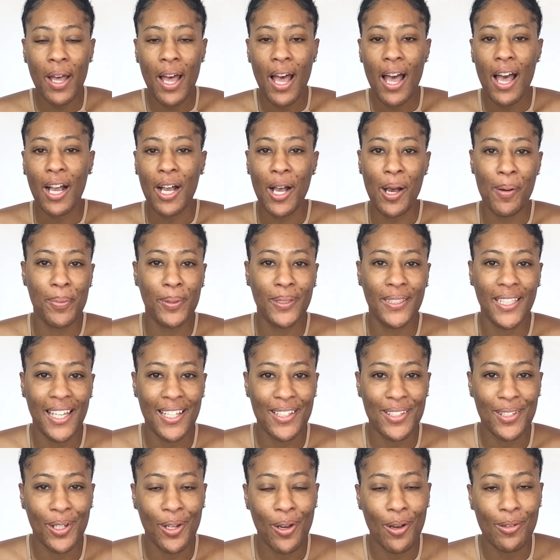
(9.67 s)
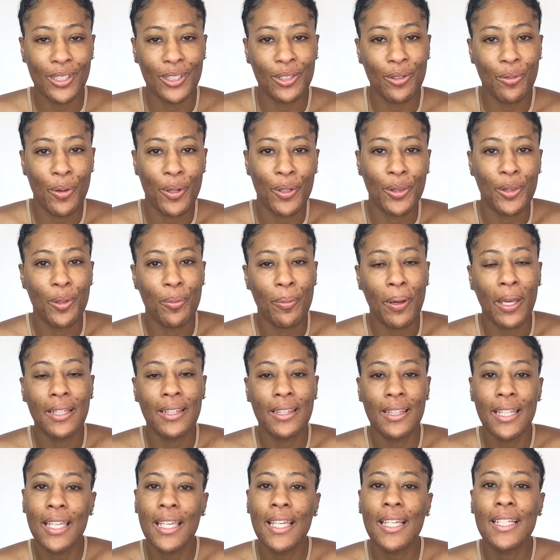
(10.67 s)
A couple days ago I was going through my
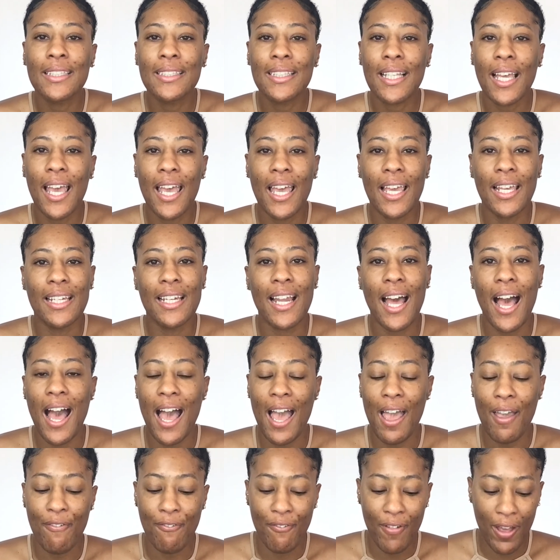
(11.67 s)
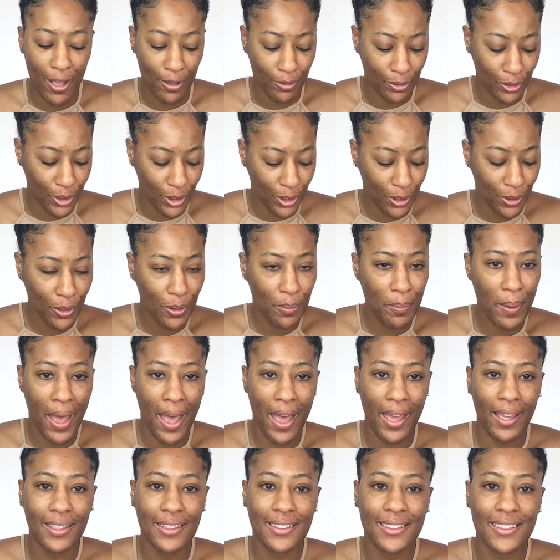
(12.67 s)
things and I found 2
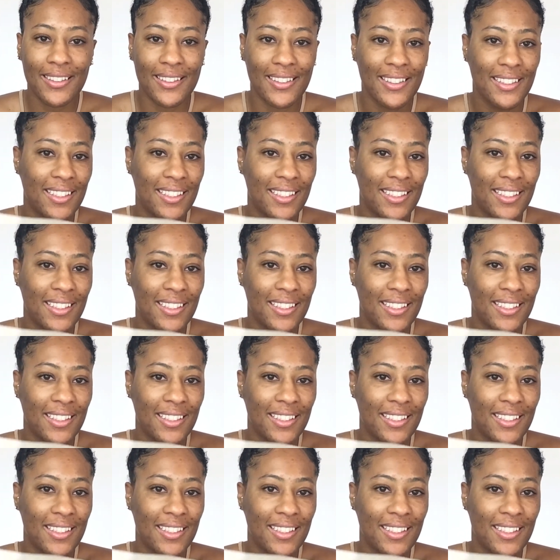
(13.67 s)
bags